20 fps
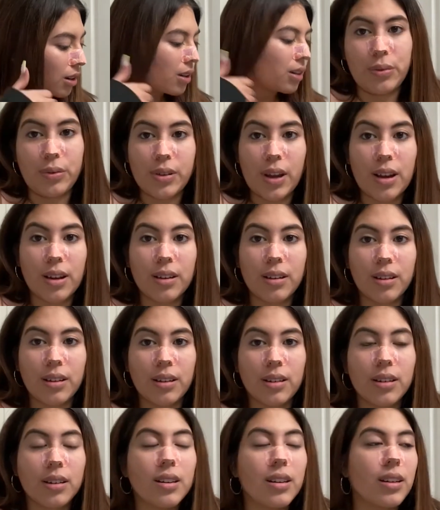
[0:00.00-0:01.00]
Music.
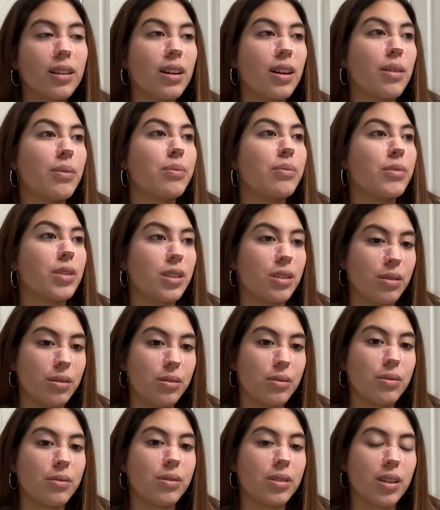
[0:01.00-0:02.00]
I
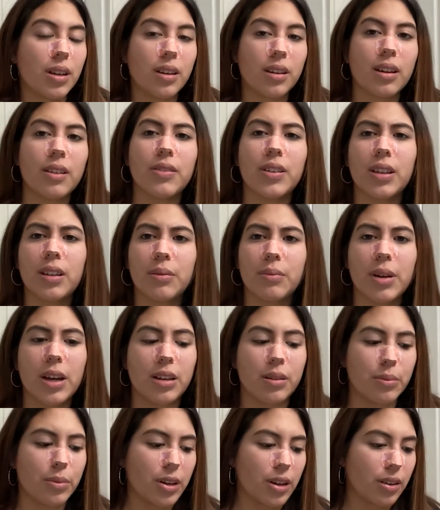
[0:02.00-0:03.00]
feel like I'm
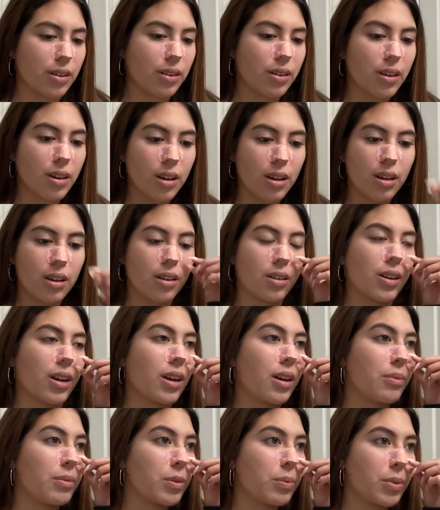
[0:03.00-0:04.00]
out of breath. Okay,
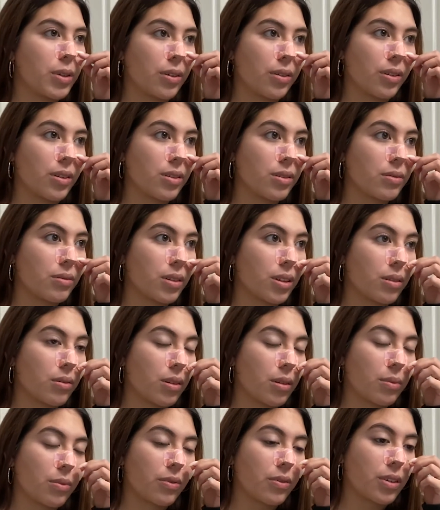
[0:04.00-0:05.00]
I'm gonna peel this really
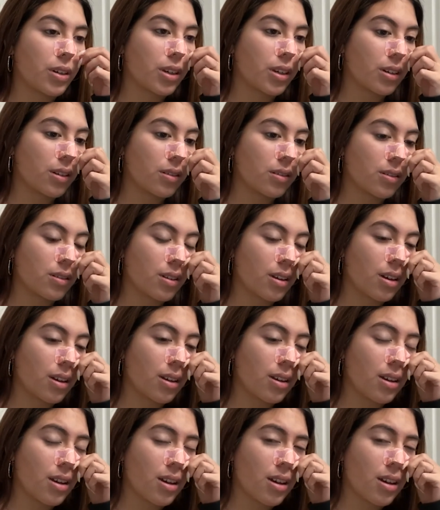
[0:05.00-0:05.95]
quick before I get into that.